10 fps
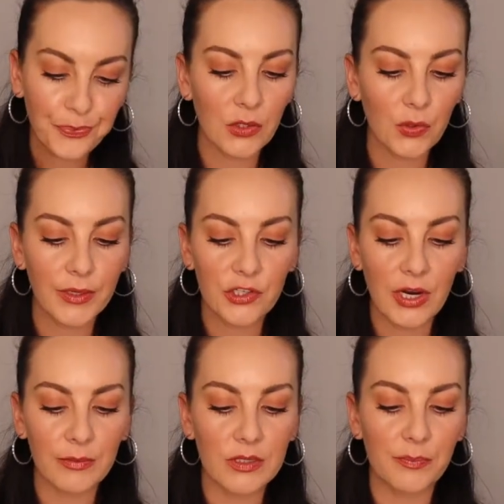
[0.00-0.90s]
Career
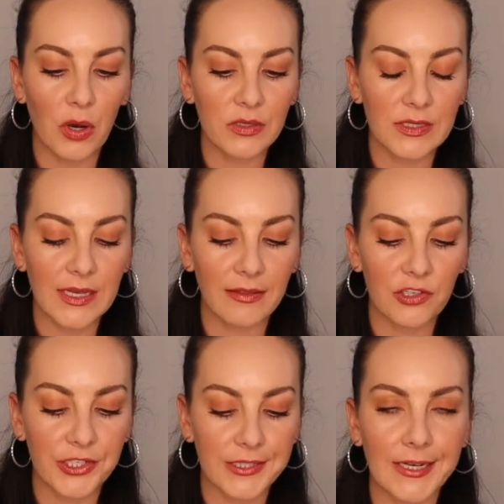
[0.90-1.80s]
troubles, boxes and
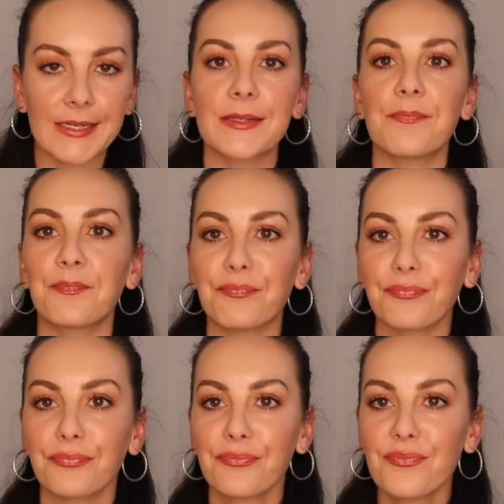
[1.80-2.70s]
logistics.
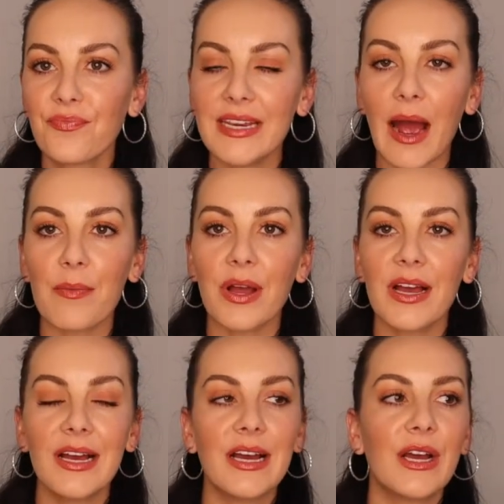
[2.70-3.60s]
Yeah.
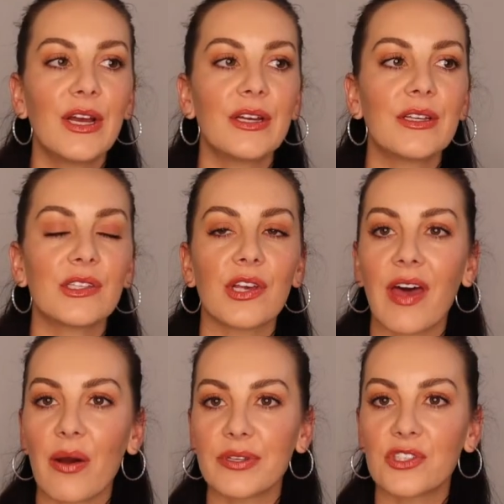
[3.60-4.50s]
So
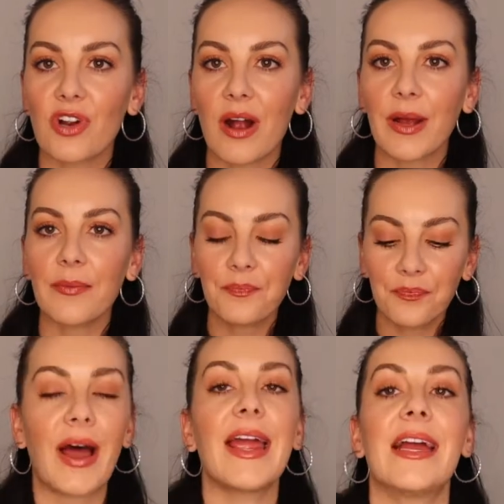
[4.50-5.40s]
that was drama.
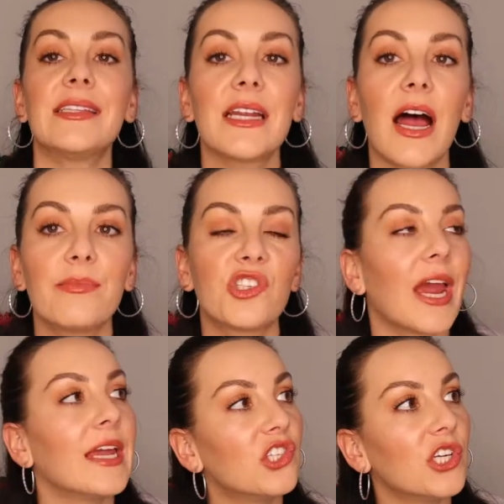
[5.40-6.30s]
I ended up
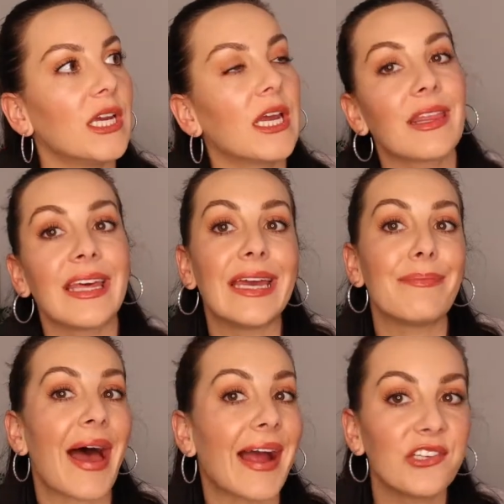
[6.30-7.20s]
changing the
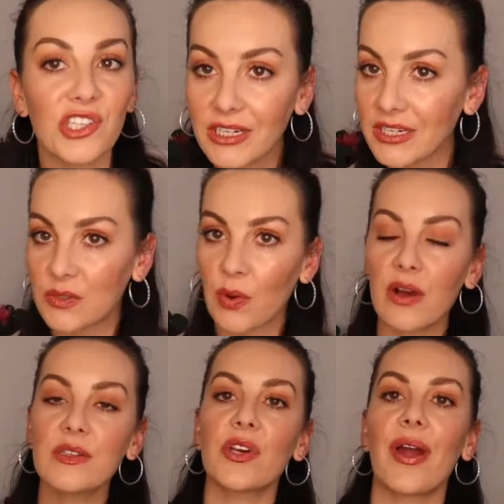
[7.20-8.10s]
packaging as
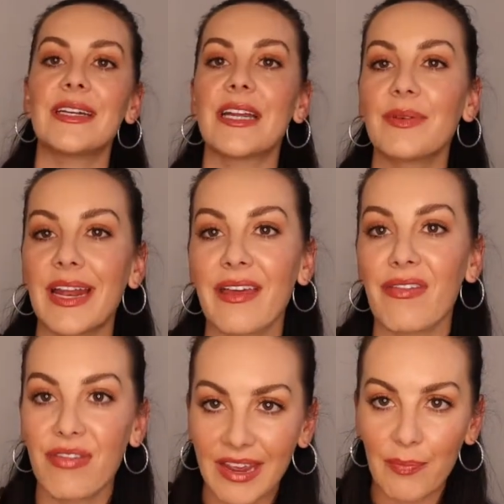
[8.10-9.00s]
well. So I ended up getting
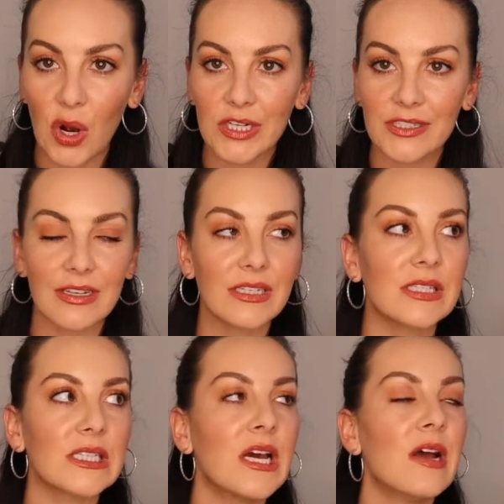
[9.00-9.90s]
thicker
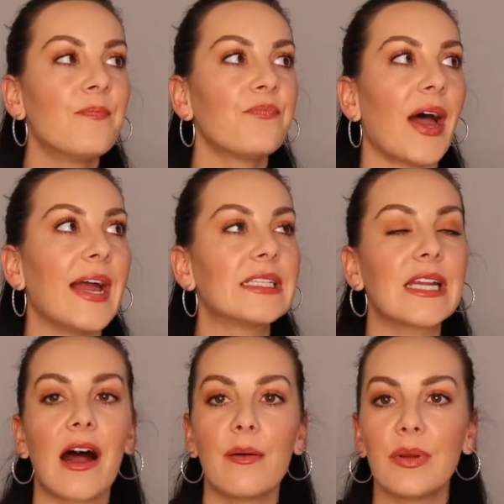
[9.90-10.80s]
boxes. I ended
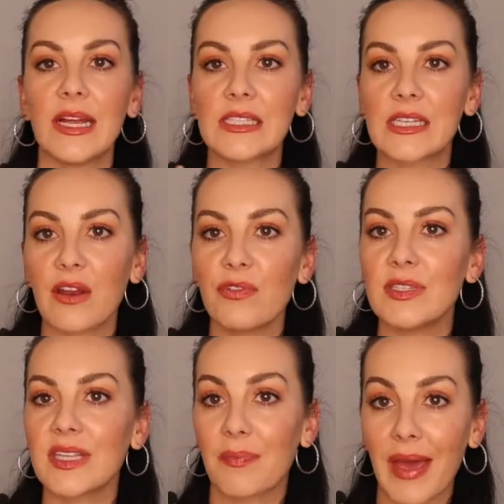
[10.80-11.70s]
up, instead of
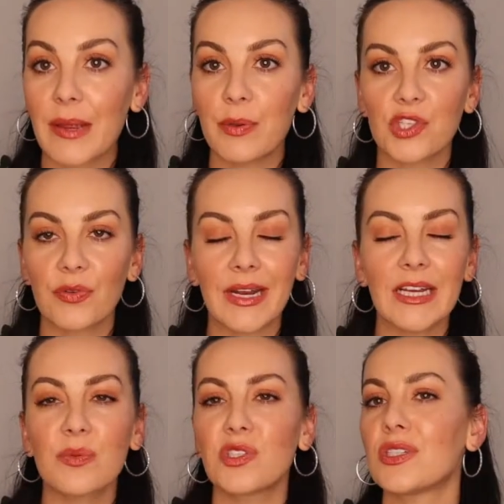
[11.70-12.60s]
using the paper
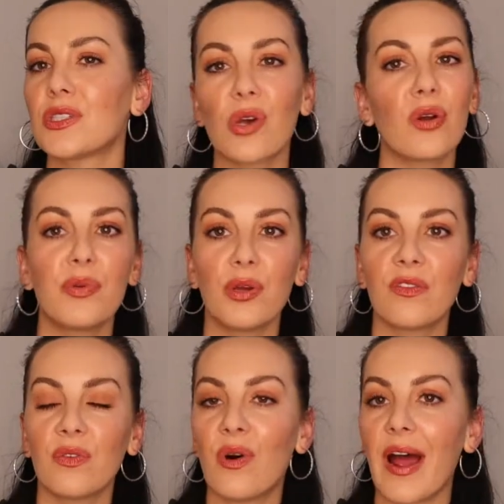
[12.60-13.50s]
shreddings, which is so
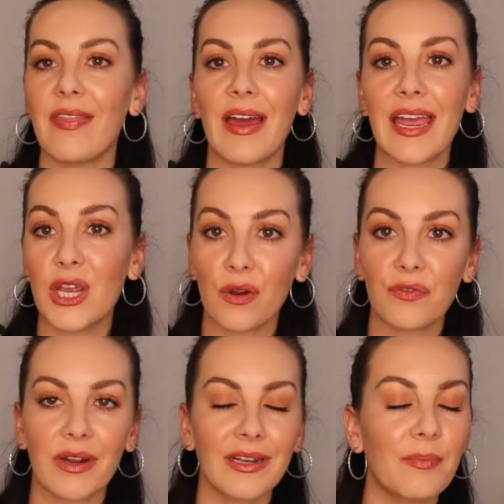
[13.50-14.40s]
beautiful and they're
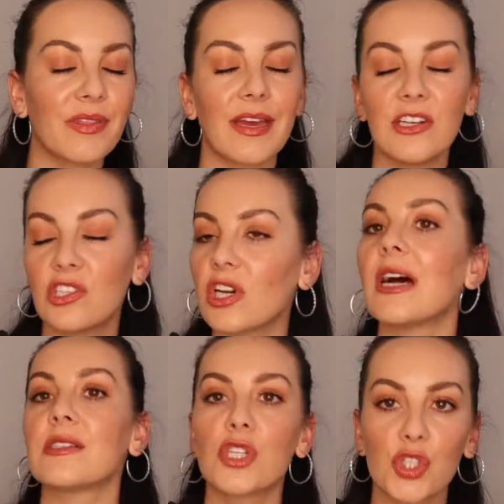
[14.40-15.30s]
eco-friendly, but they
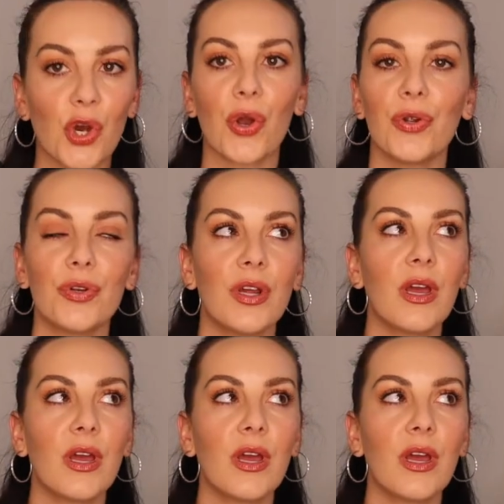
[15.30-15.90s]
just don't